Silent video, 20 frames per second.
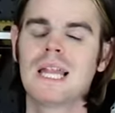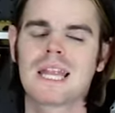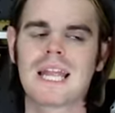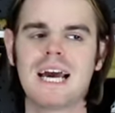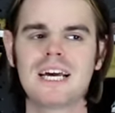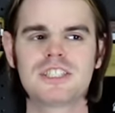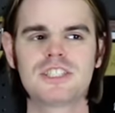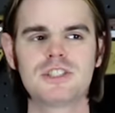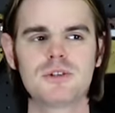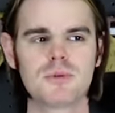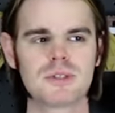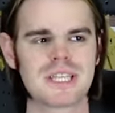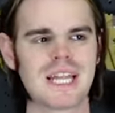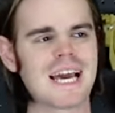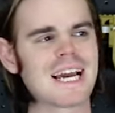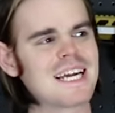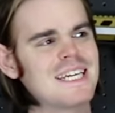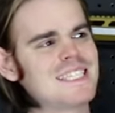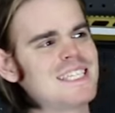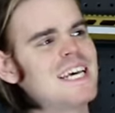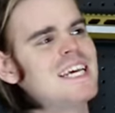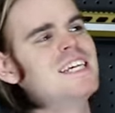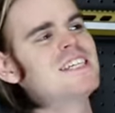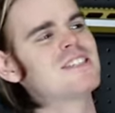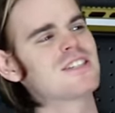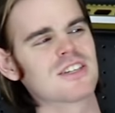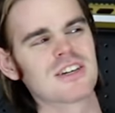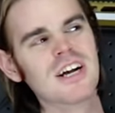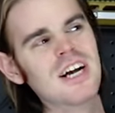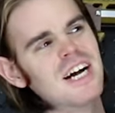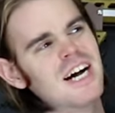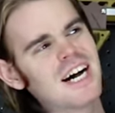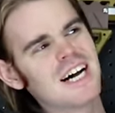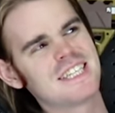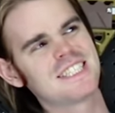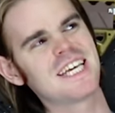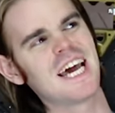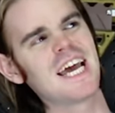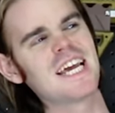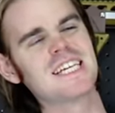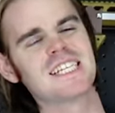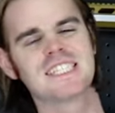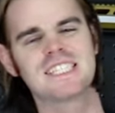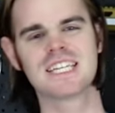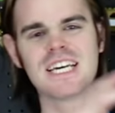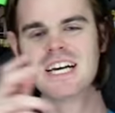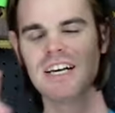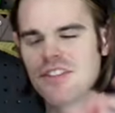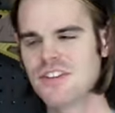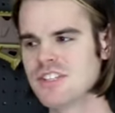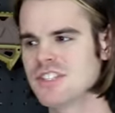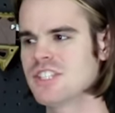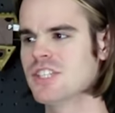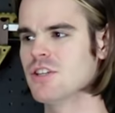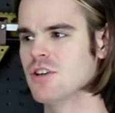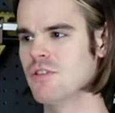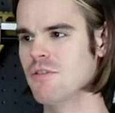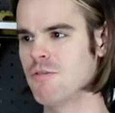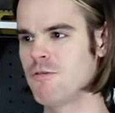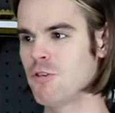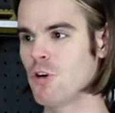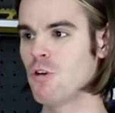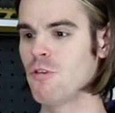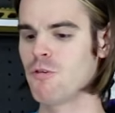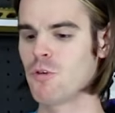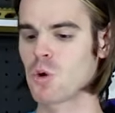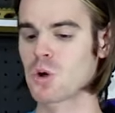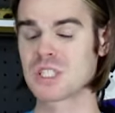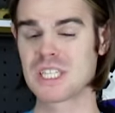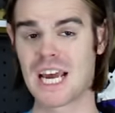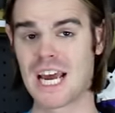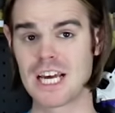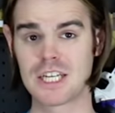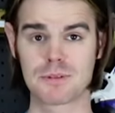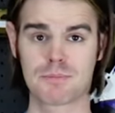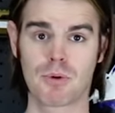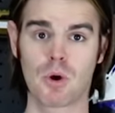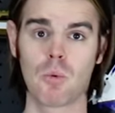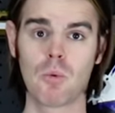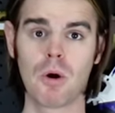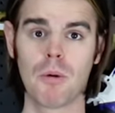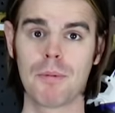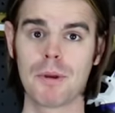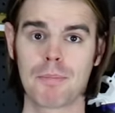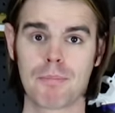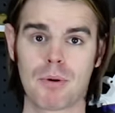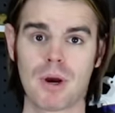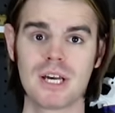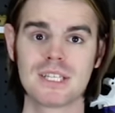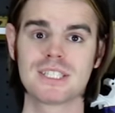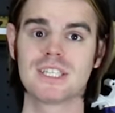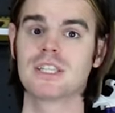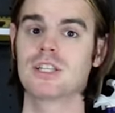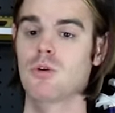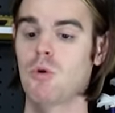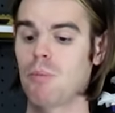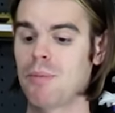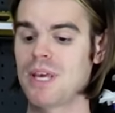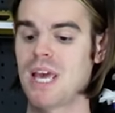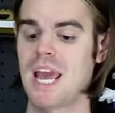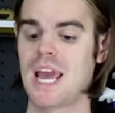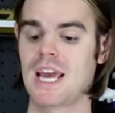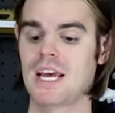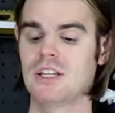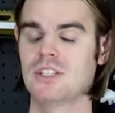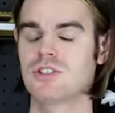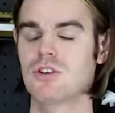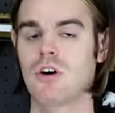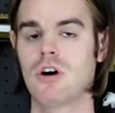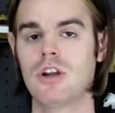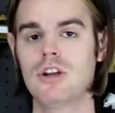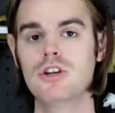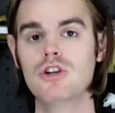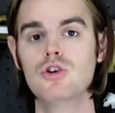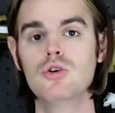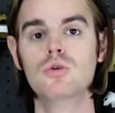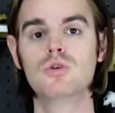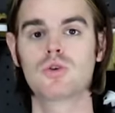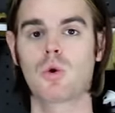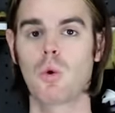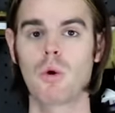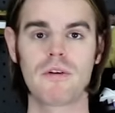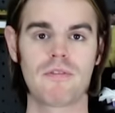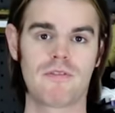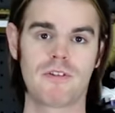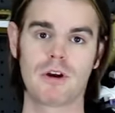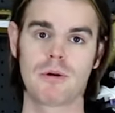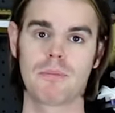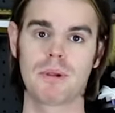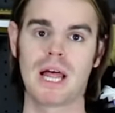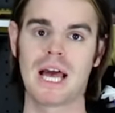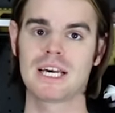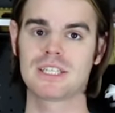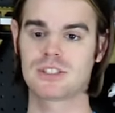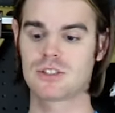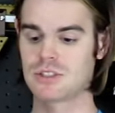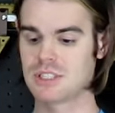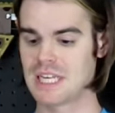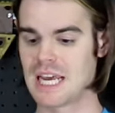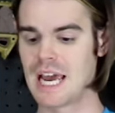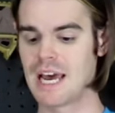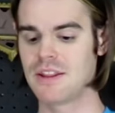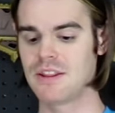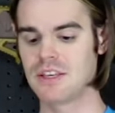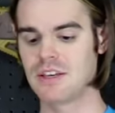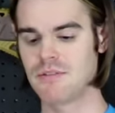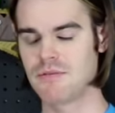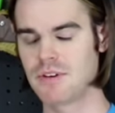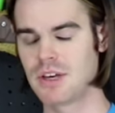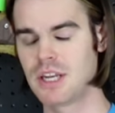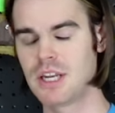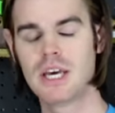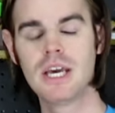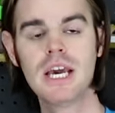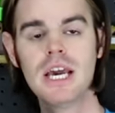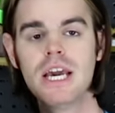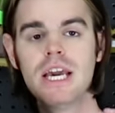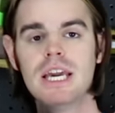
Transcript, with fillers: Last year was like a teaser, a taste. This year in full force, Hasbro will be present. There will be hands-on new Toy Fair blasters at the event.